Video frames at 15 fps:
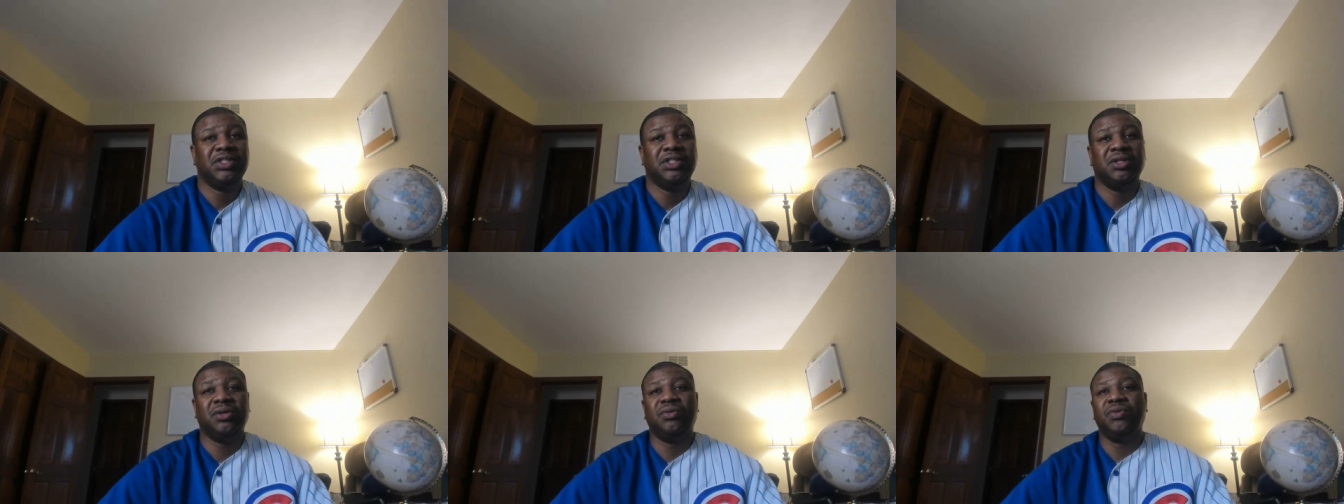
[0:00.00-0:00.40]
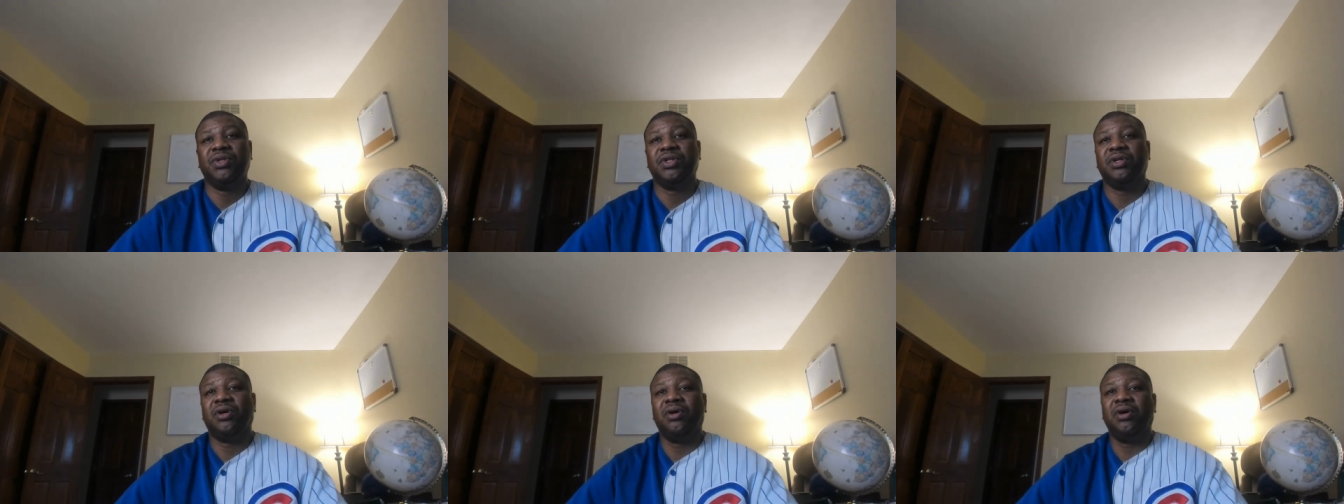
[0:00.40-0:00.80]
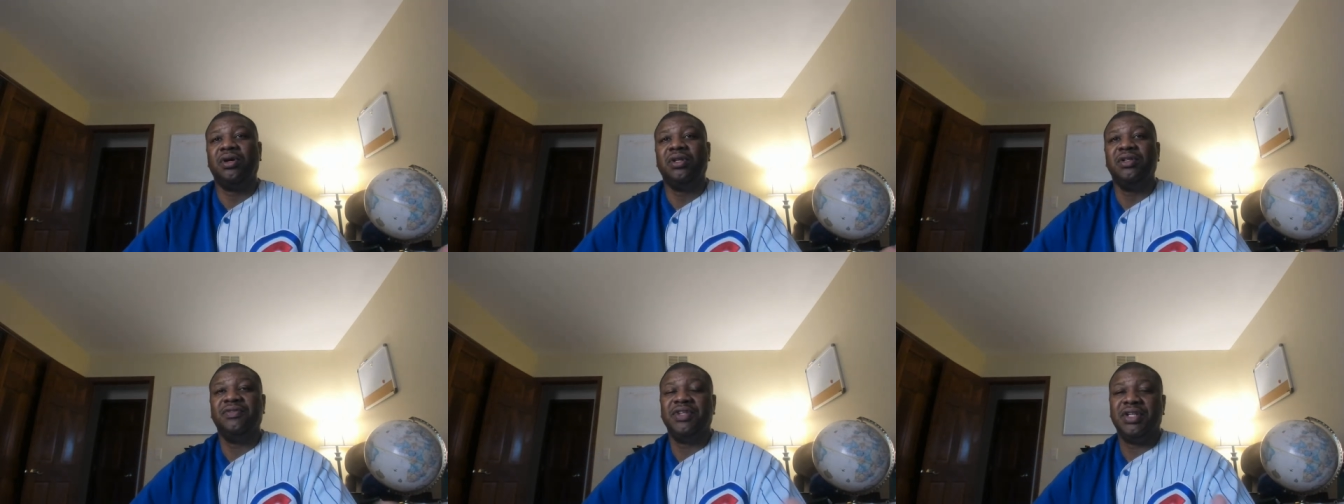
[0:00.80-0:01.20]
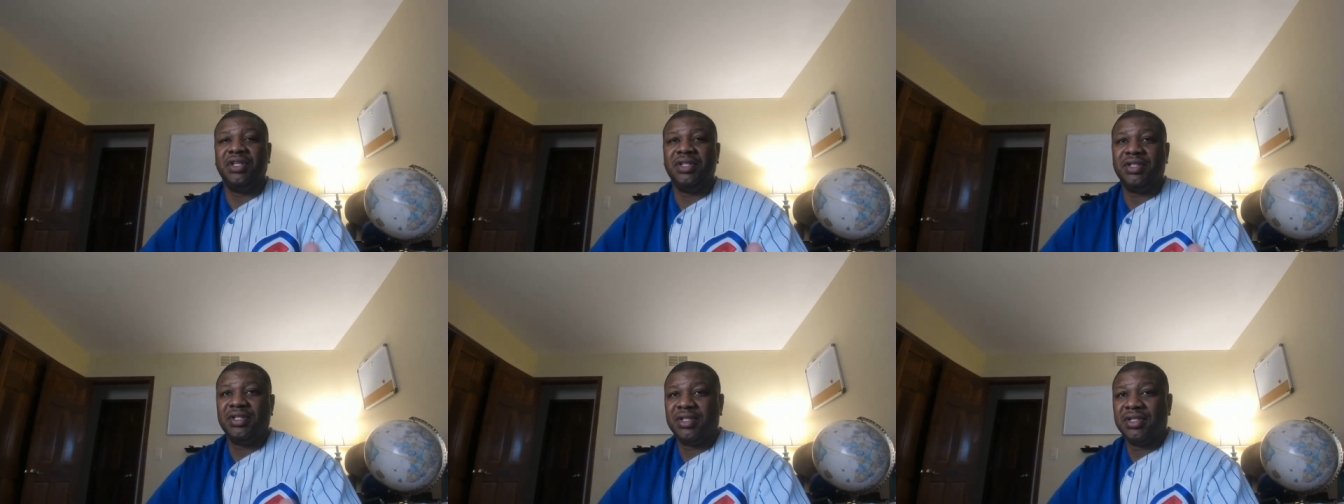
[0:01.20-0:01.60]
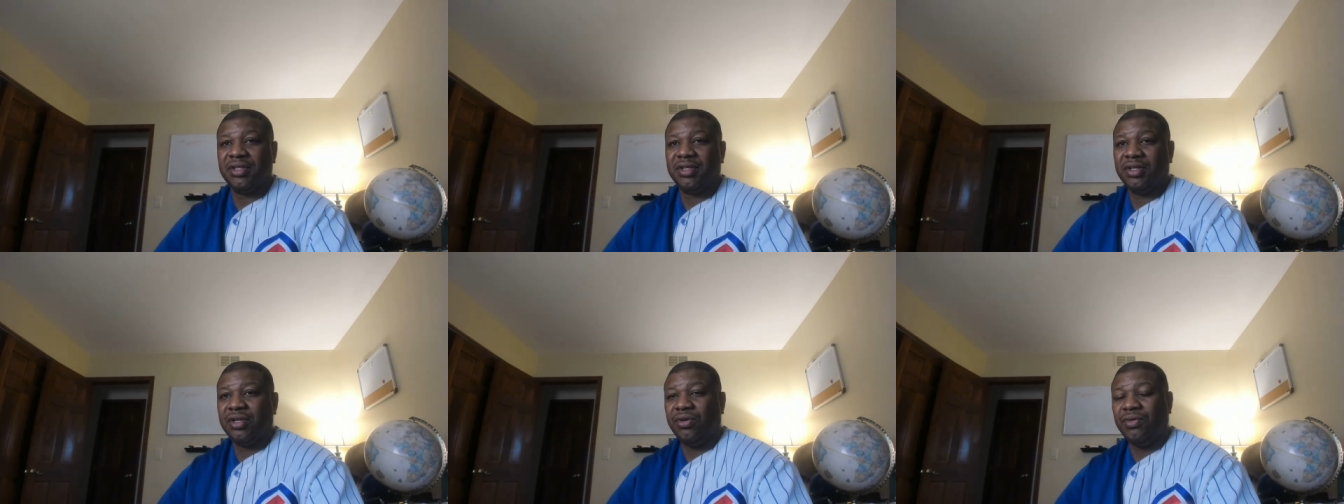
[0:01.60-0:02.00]
So, with all of this
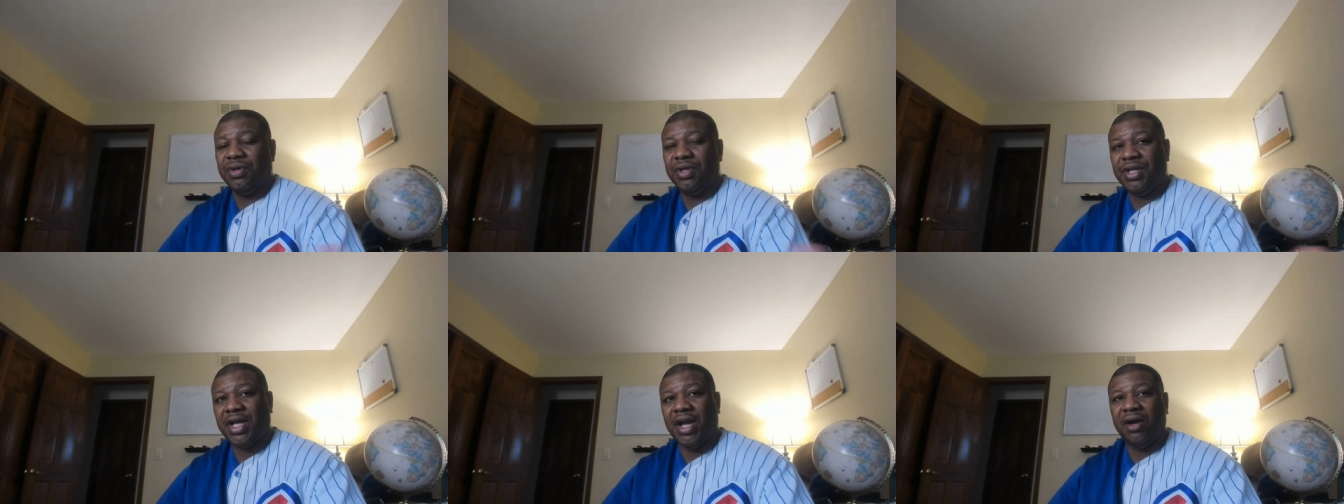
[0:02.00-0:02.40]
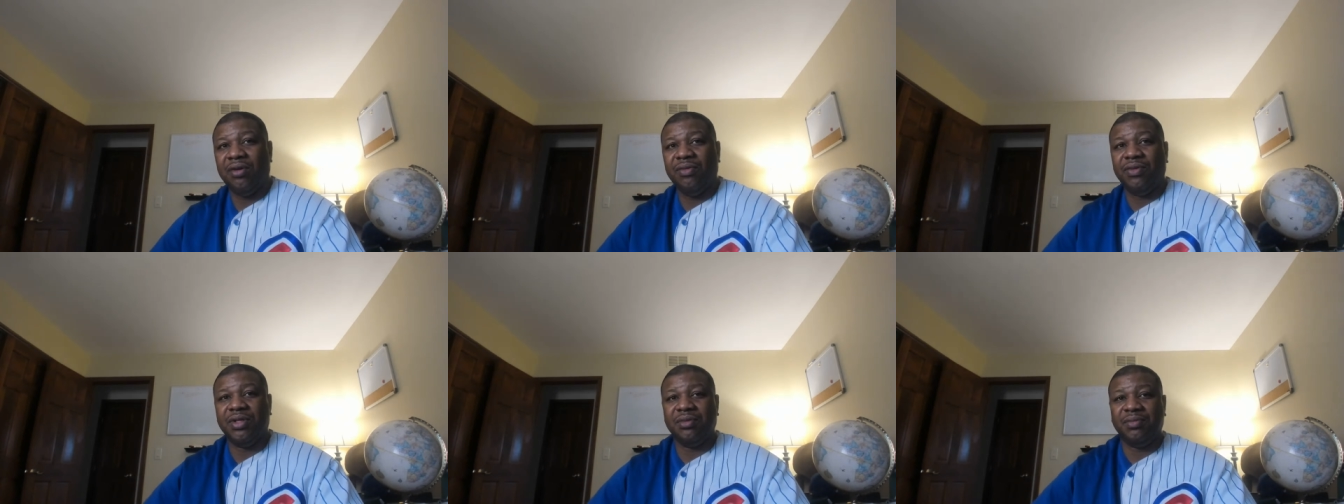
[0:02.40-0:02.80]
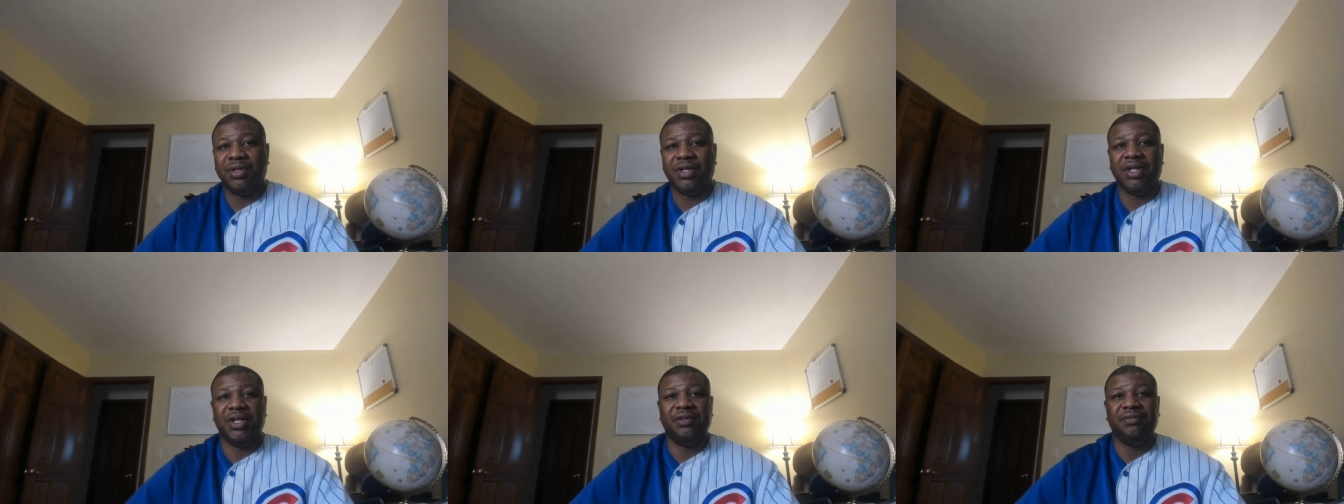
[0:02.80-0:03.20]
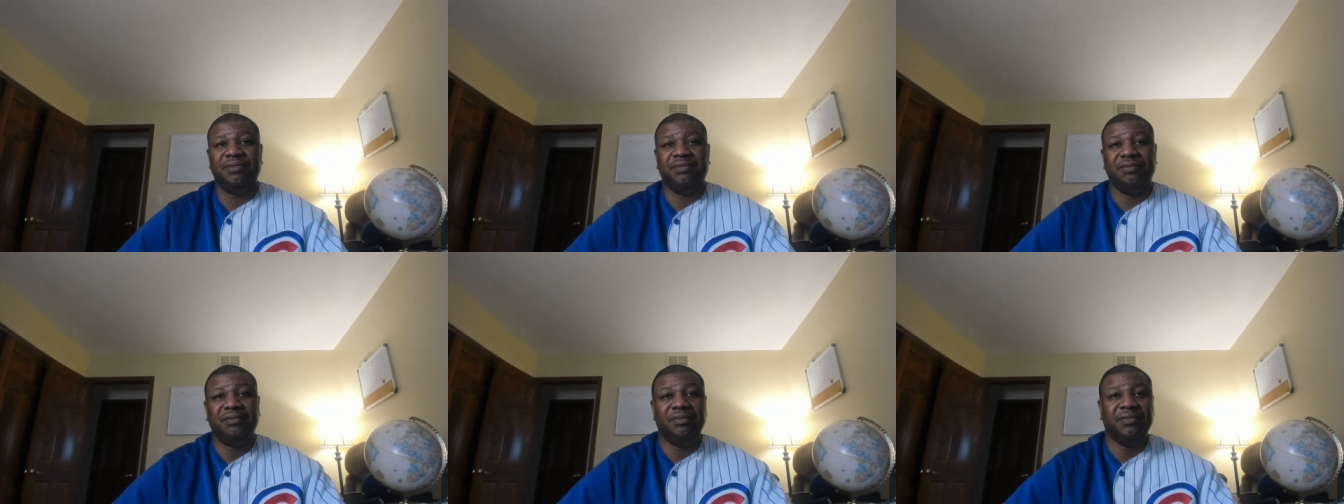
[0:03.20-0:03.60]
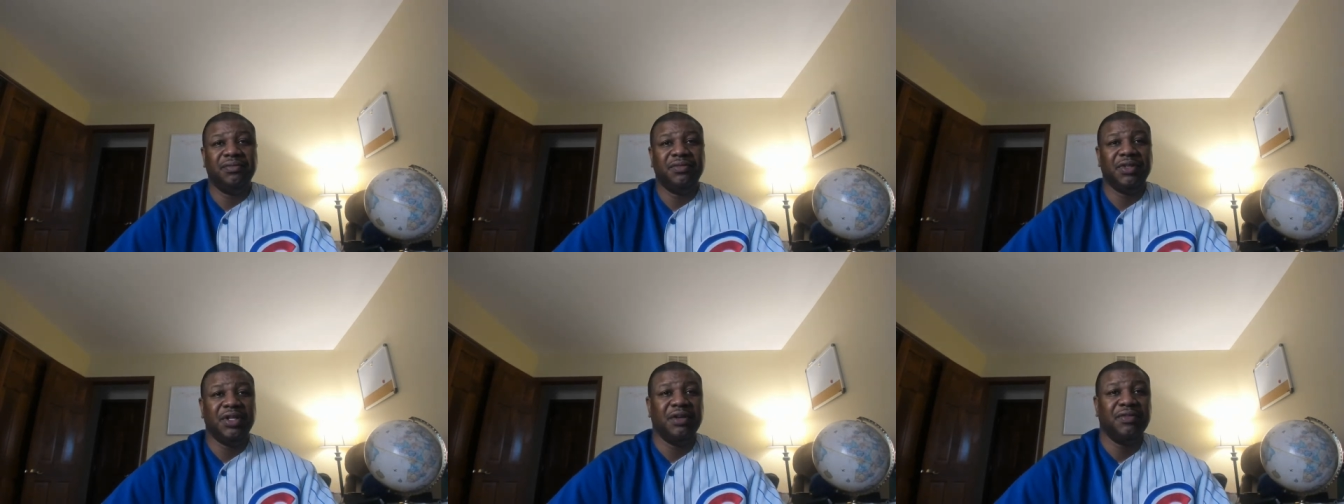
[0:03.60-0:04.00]
going down with the blood
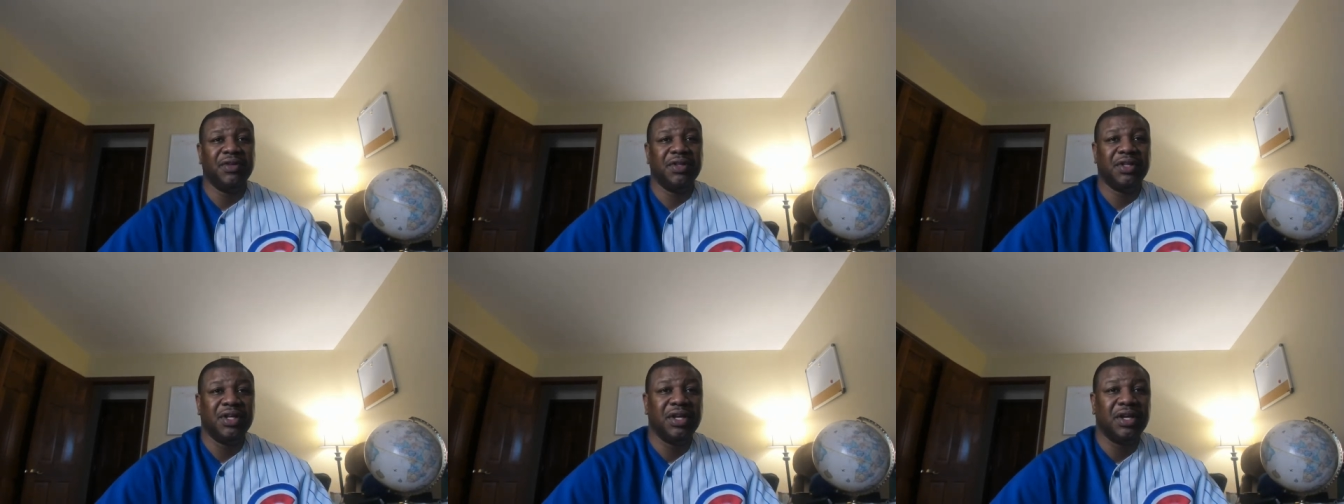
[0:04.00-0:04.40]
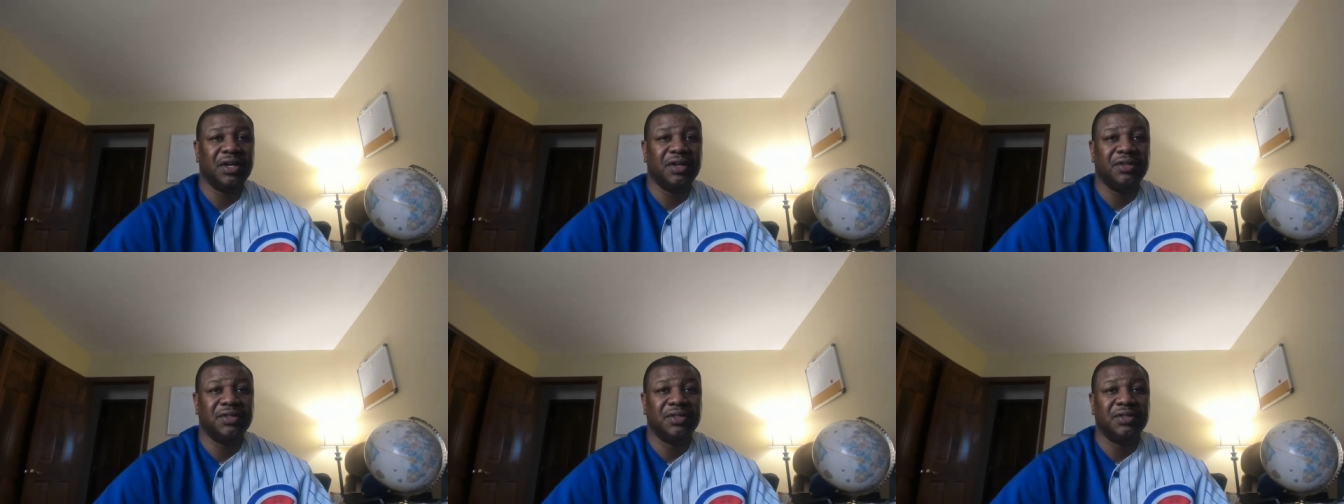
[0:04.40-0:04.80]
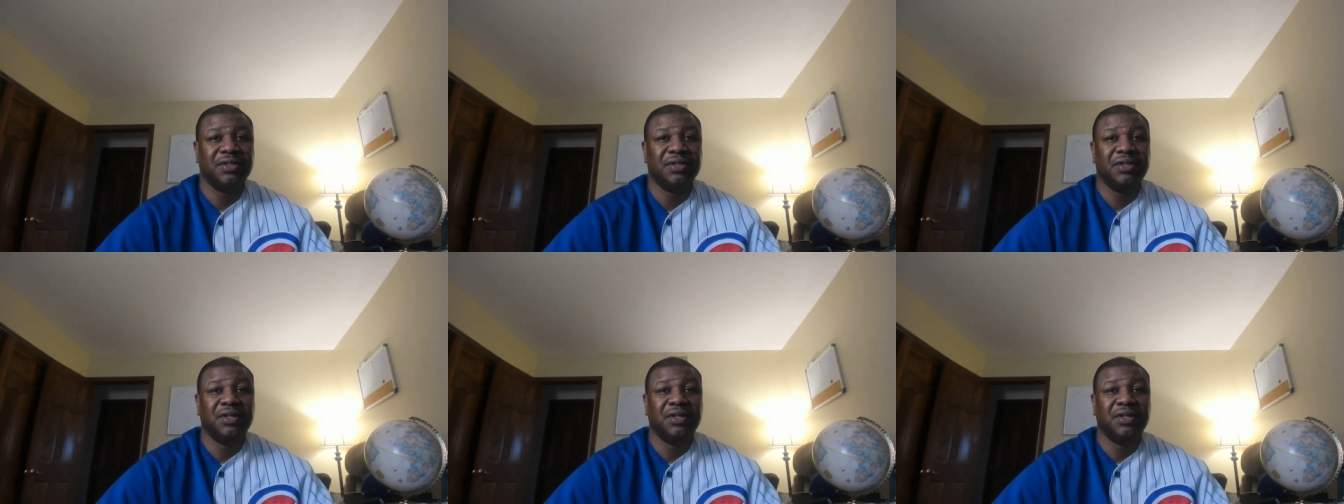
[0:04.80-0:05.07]
and everything else,